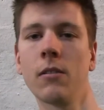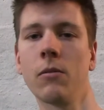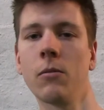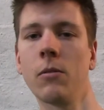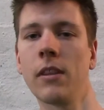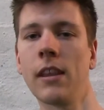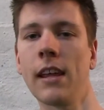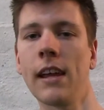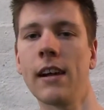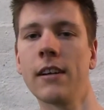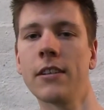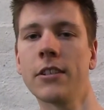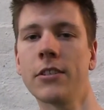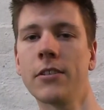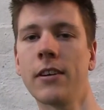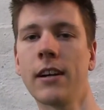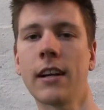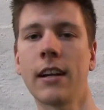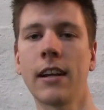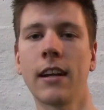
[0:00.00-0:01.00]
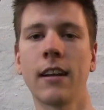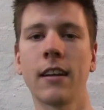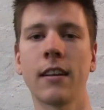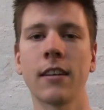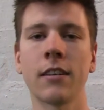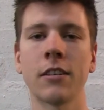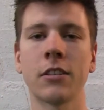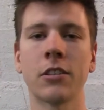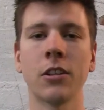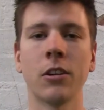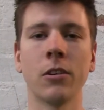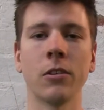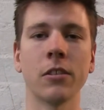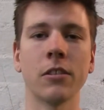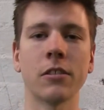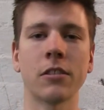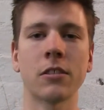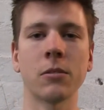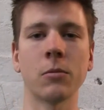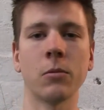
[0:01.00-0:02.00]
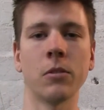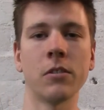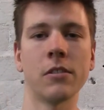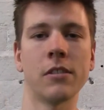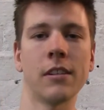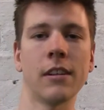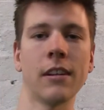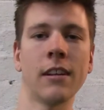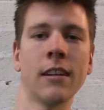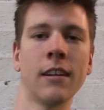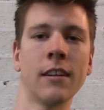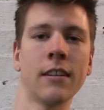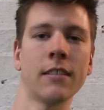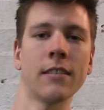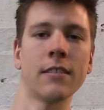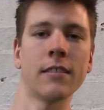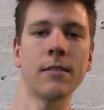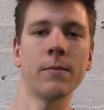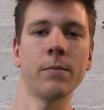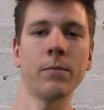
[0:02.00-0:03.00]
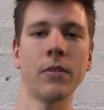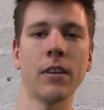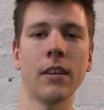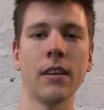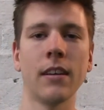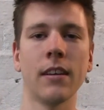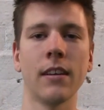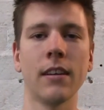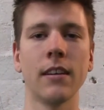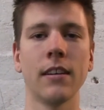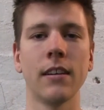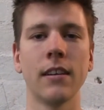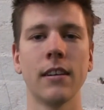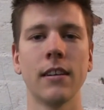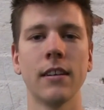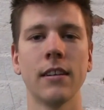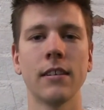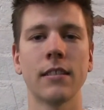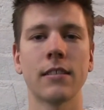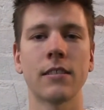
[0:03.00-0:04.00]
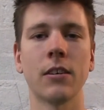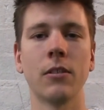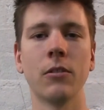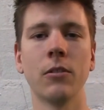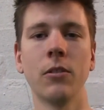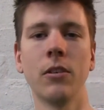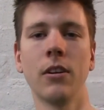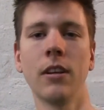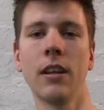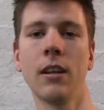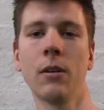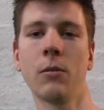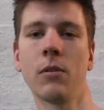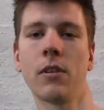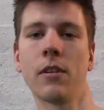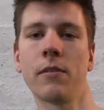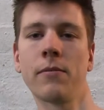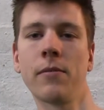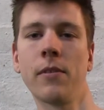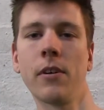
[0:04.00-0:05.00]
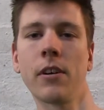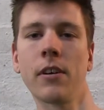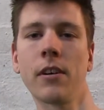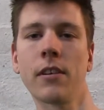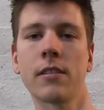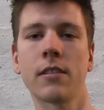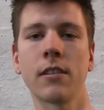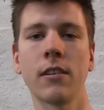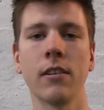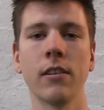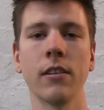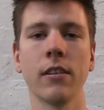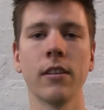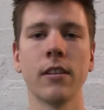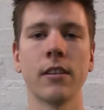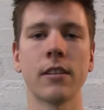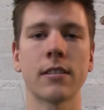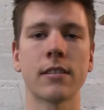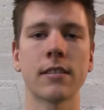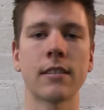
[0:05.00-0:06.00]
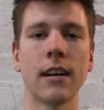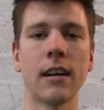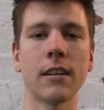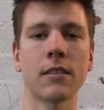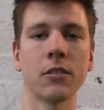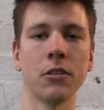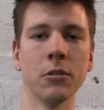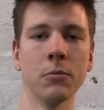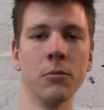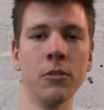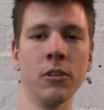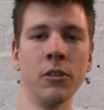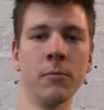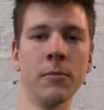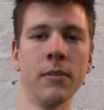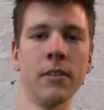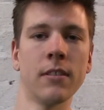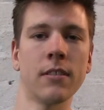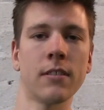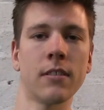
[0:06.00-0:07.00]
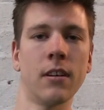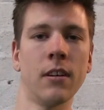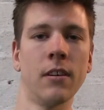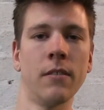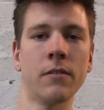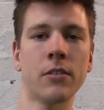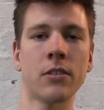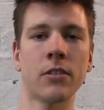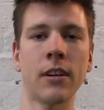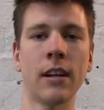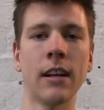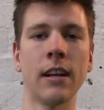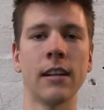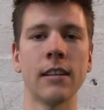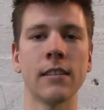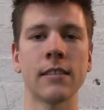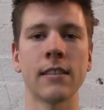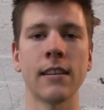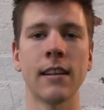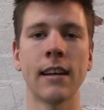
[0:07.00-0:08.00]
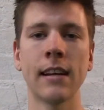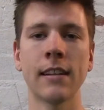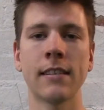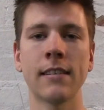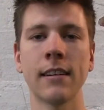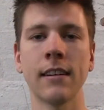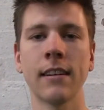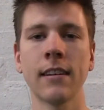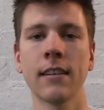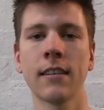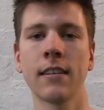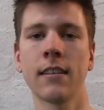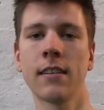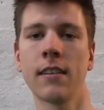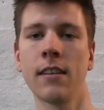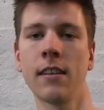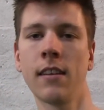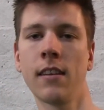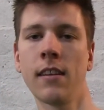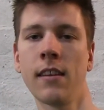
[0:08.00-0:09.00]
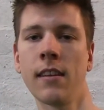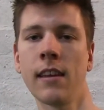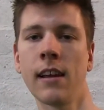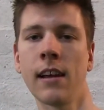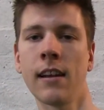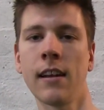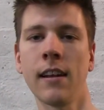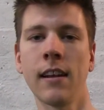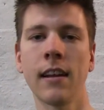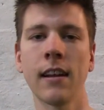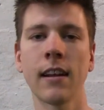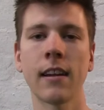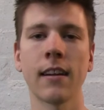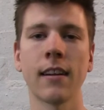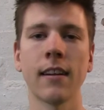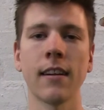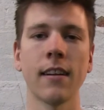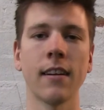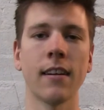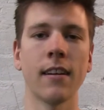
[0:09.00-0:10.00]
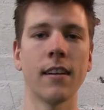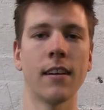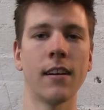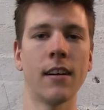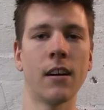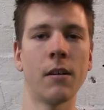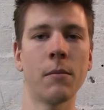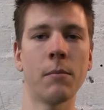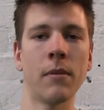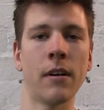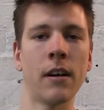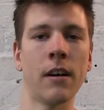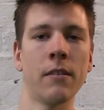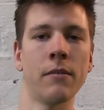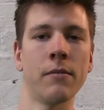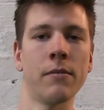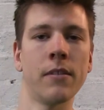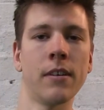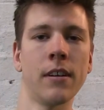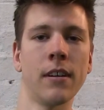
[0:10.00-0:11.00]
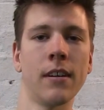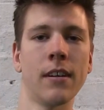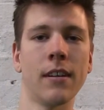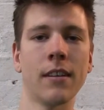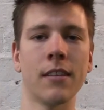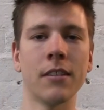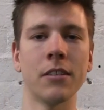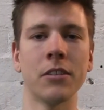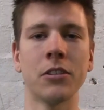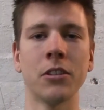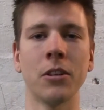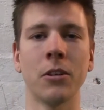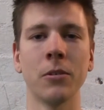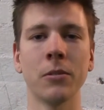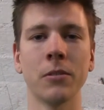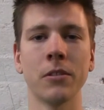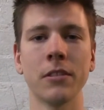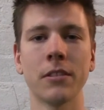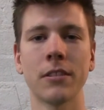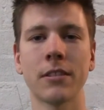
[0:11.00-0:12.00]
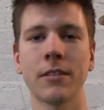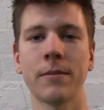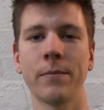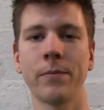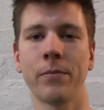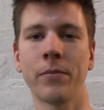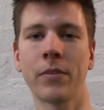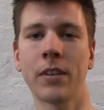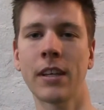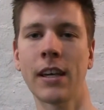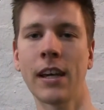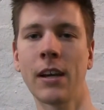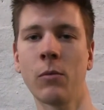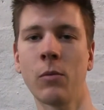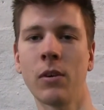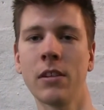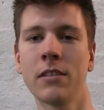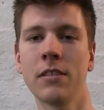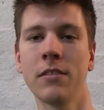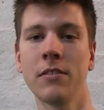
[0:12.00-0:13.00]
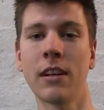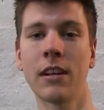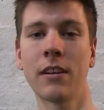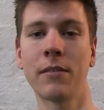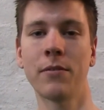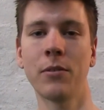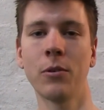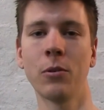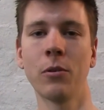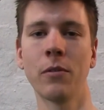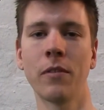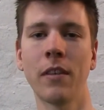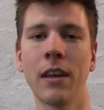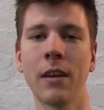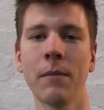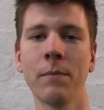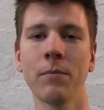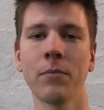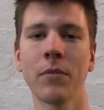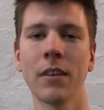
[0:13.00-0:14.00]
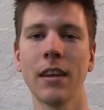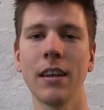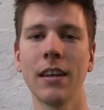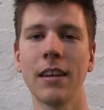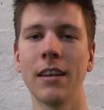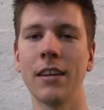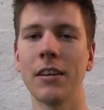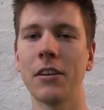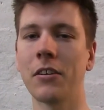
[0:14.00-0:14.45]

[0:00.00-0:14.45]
without shrugging the shoulders towards the ears. So really want to focus on the subtle movements of translating that neck above the shoulders. Okay, once you've done a few of them, you're